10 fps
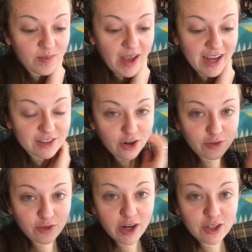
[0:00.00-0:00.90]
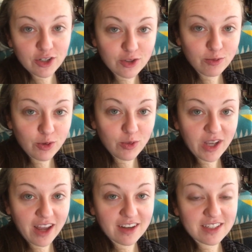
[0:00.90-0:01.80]
as our friend group, we
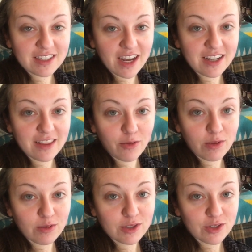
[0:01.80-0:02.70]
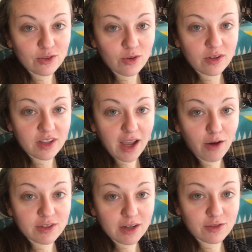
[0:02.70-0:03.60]
kind of decided that we would do the
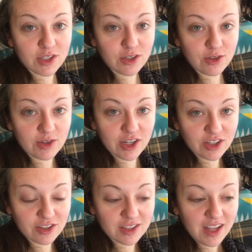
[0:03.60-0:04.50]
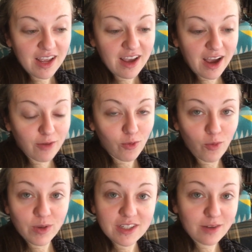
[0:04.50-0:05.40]
countdown to New Year's. I
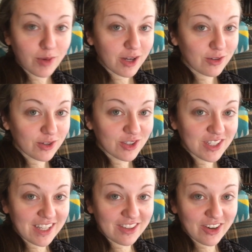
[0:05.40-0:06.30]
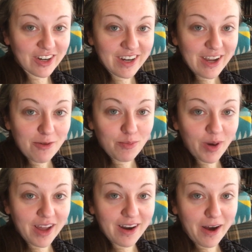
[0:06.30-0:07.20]
won't be done by New Year's either,
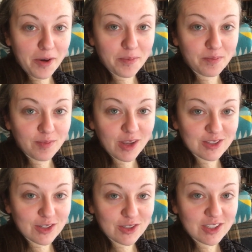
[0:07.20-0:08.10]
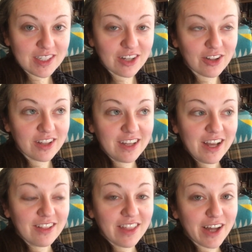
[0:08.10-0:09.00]
but because there's still
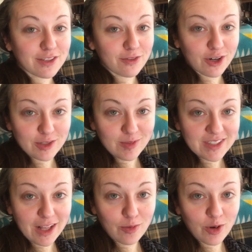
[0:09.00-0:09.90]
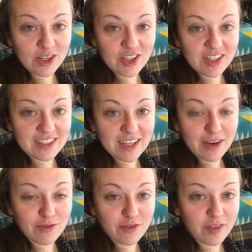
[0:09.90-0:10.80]
lots of Christmas celebrations
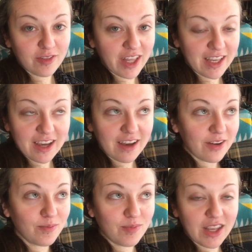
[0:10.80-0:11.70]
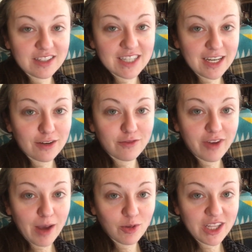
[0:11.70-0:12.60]
and like extended
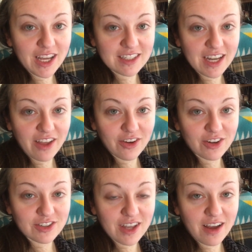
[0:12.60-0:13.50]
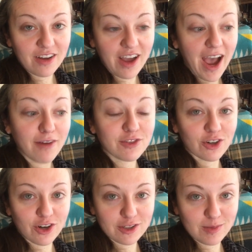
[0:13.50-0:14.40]
family get-togethers
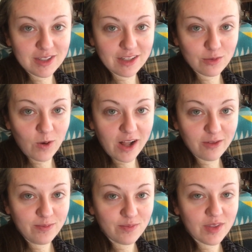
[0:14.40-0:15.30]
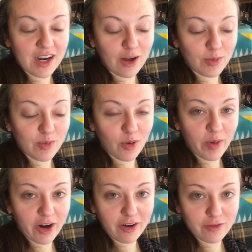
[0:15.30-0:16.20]
after Christmas as well that I'll be
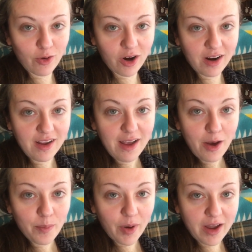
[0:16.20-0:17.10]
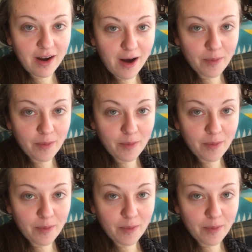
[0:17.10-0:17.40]
preparing for. But